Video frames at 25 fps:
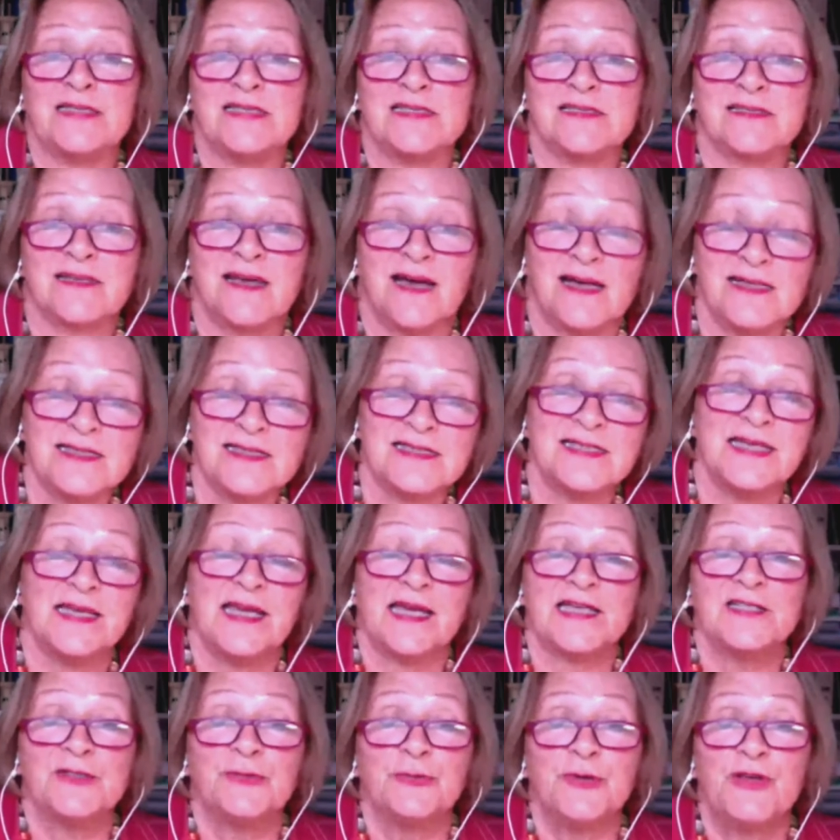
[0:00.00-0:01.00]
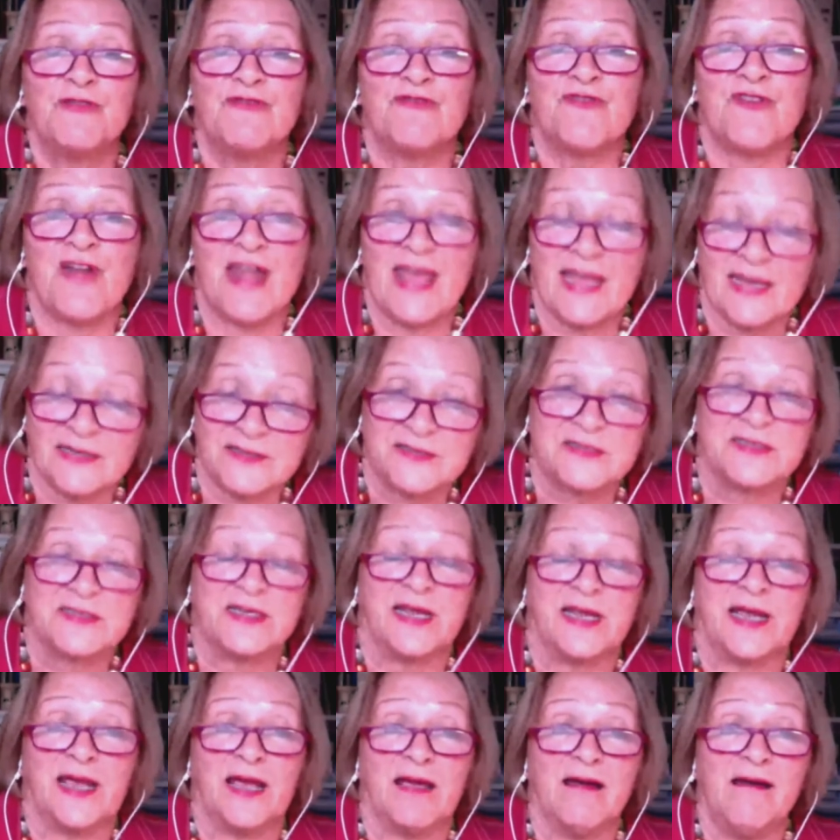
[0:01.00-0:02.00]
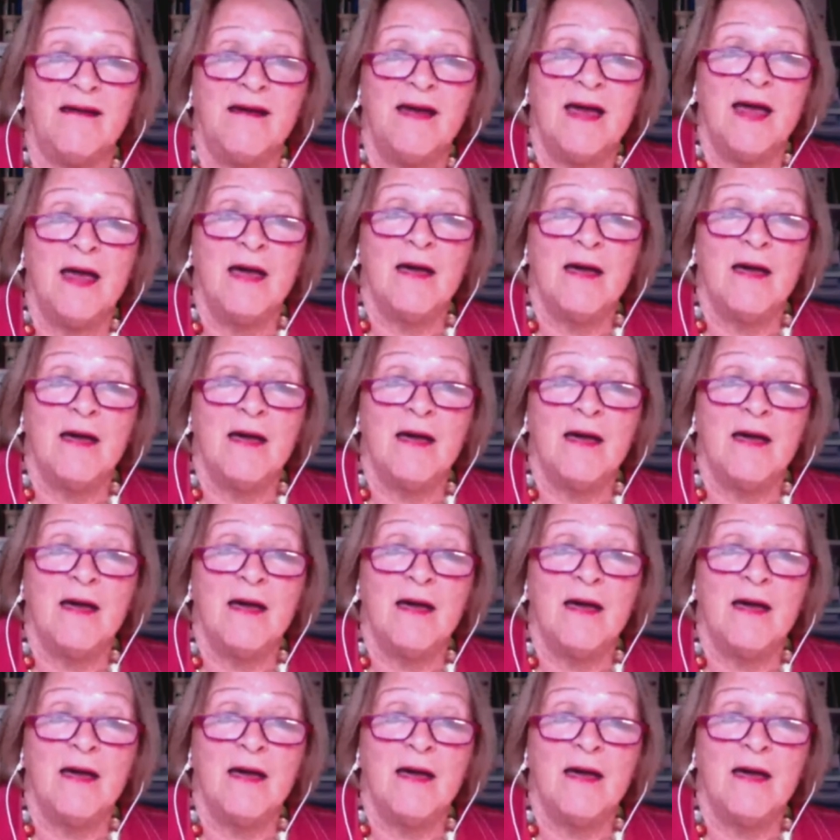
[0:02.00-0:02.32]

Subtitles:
discussing and reflecting